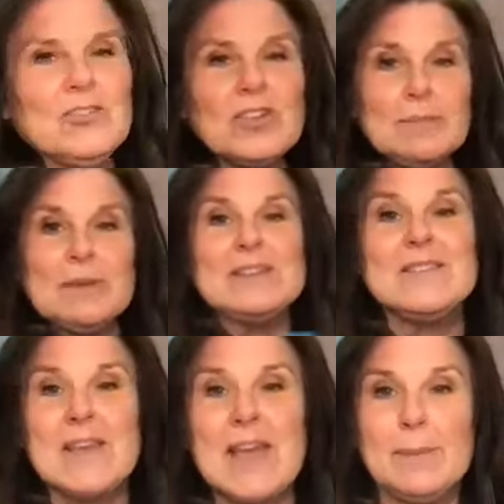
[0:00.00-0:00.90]
took them
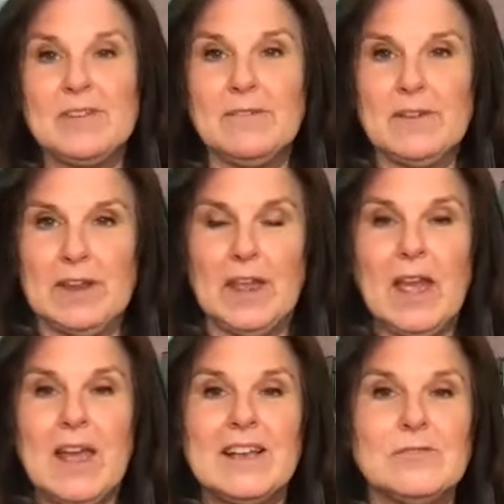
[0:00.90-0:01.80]
into captivity.
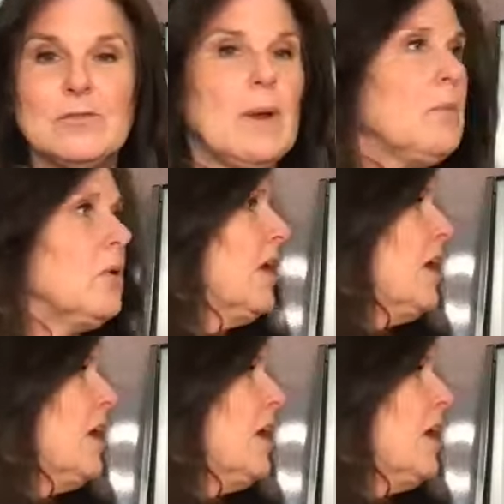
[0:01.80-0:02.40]
Because remember,